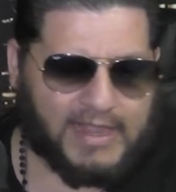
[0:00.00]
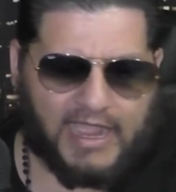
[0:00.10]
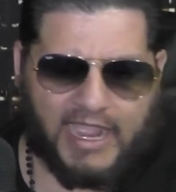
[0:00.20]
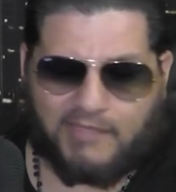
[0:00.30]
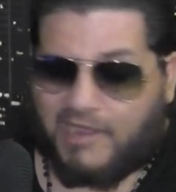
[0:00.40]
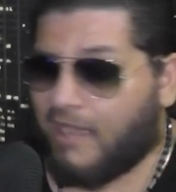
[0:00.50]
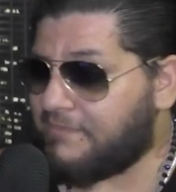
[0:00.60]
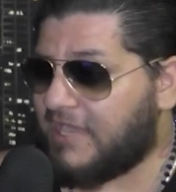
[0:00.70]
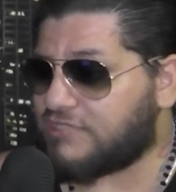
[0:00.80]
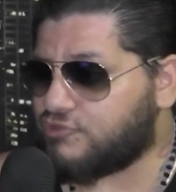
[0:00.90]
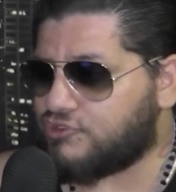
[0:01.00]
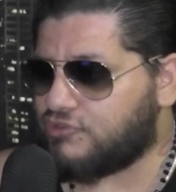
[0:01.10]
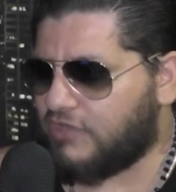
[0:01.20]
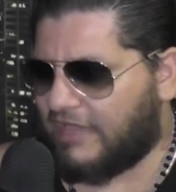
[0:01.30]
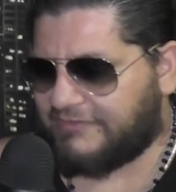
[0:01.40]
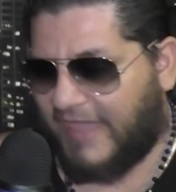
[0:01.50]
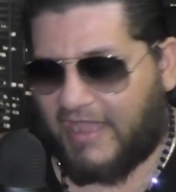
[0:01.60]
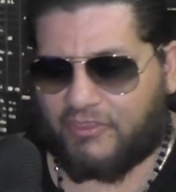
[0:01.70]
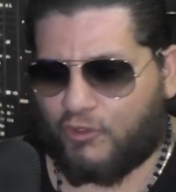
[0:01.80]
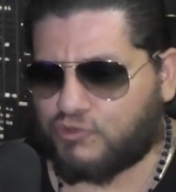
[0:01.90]
I'll be honest with you,
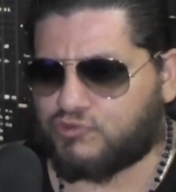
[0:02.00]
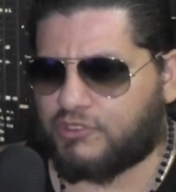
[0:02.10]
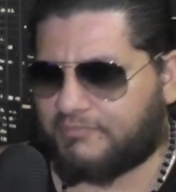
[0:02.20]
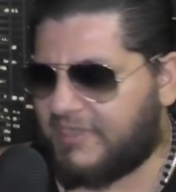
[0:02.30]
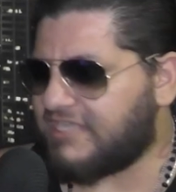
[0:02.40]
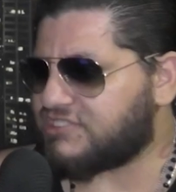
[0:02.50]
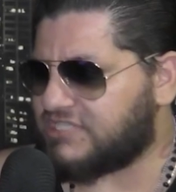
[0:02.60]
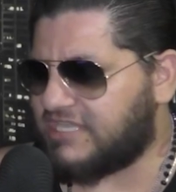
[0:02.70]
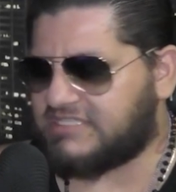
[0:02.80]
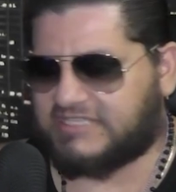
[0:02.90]
that those were the biggest things